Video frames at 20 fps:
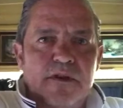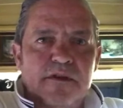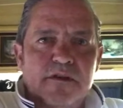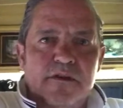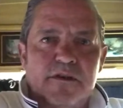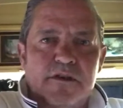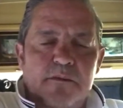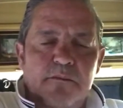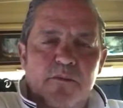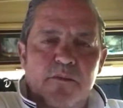in
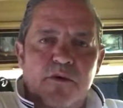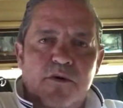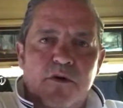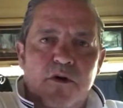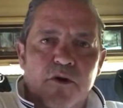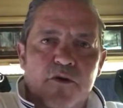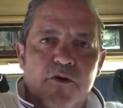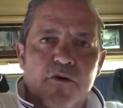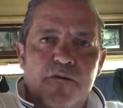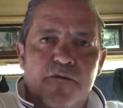some
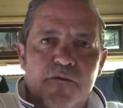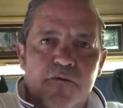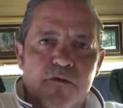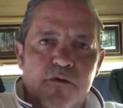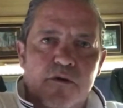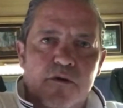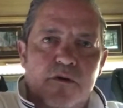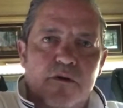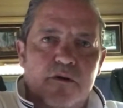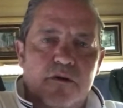god
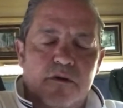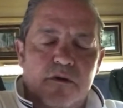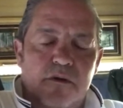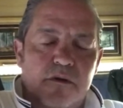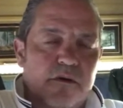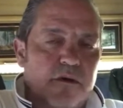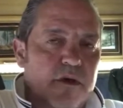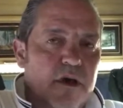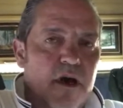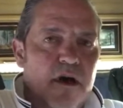awful
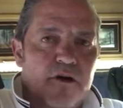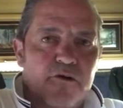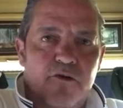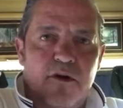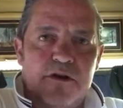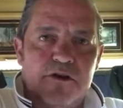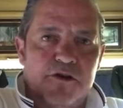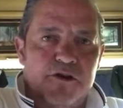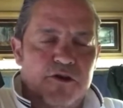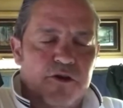car
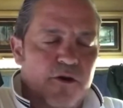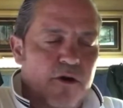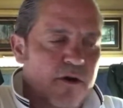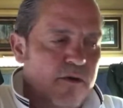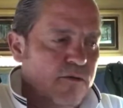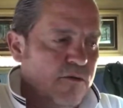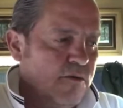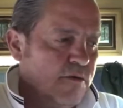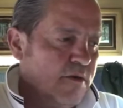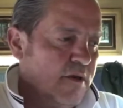crash tonight
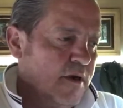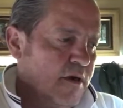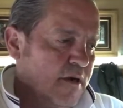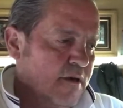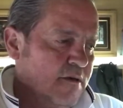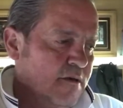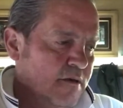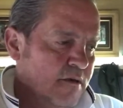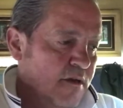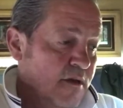or, you know,
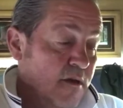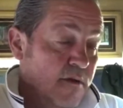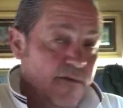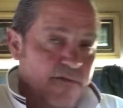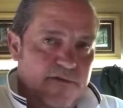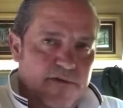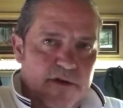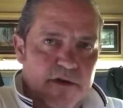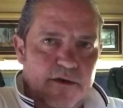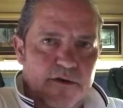
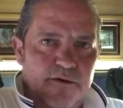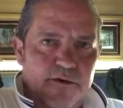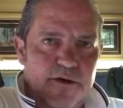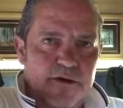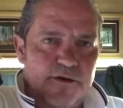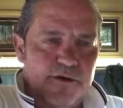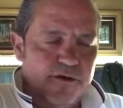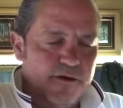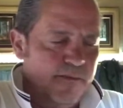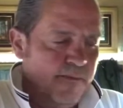plane crash.
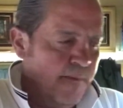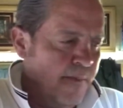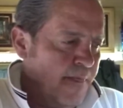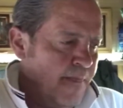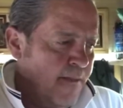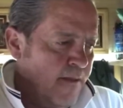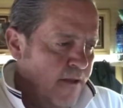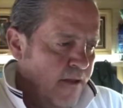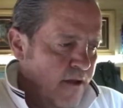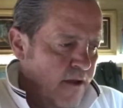
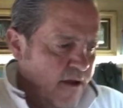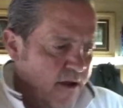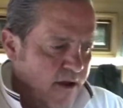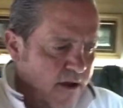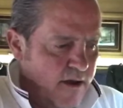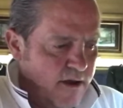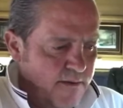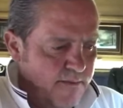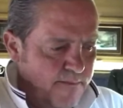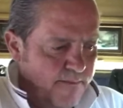
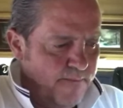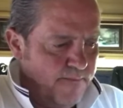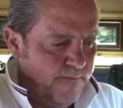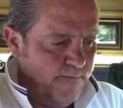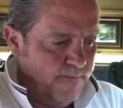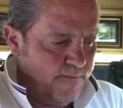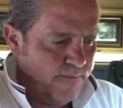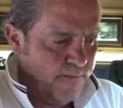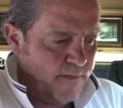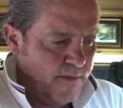Um,
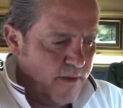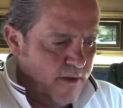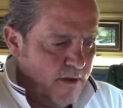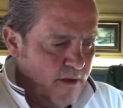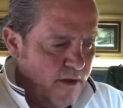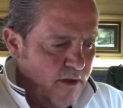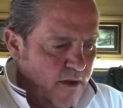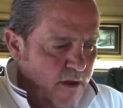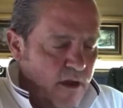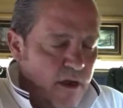
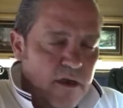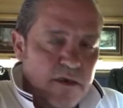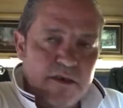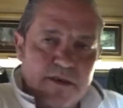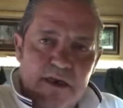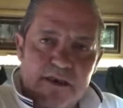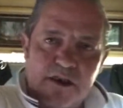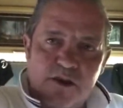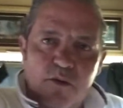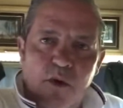so
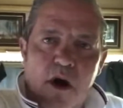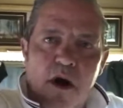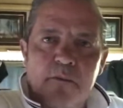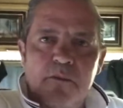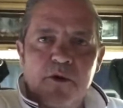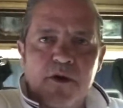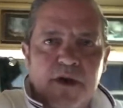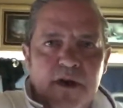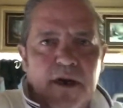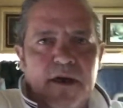that's the way I'm
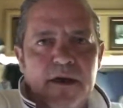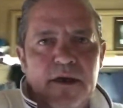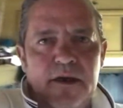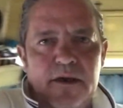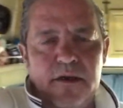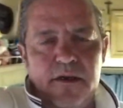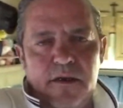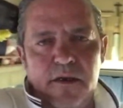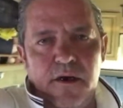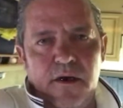looking at
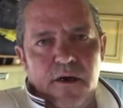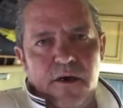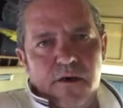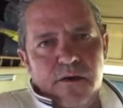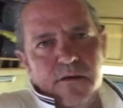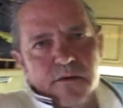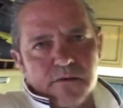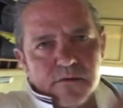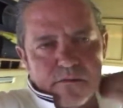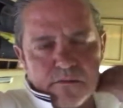it. You
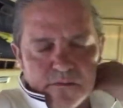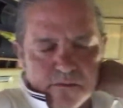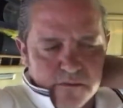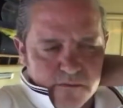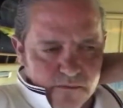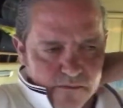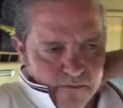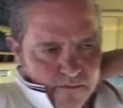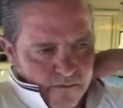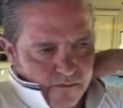know,
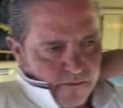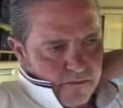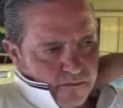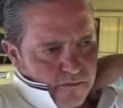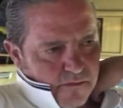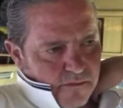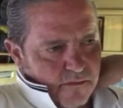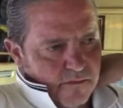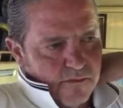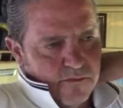
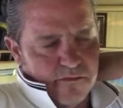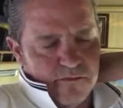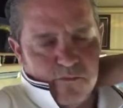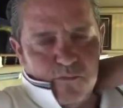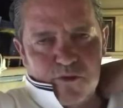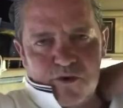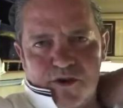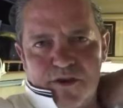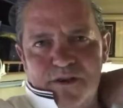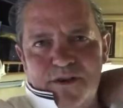
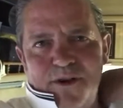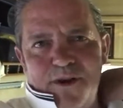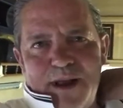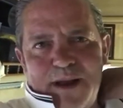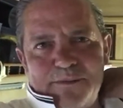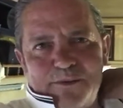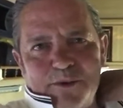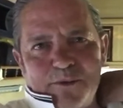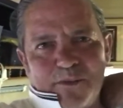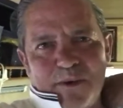what's the new
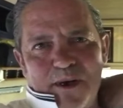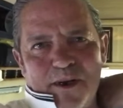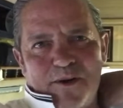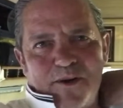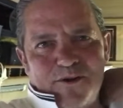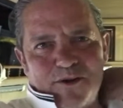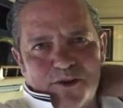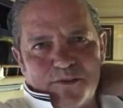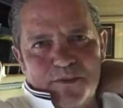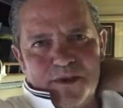laptop going to
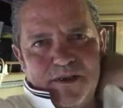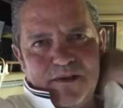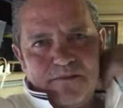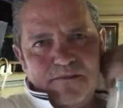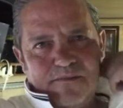cost me?